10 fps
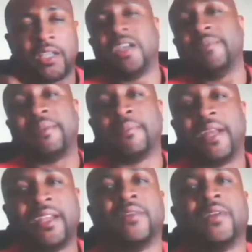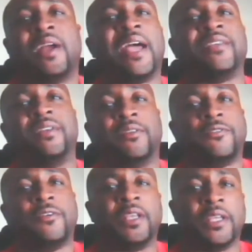you can make money over there as
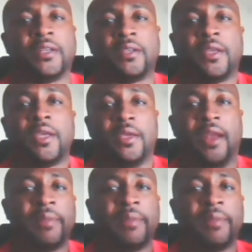an affiliate,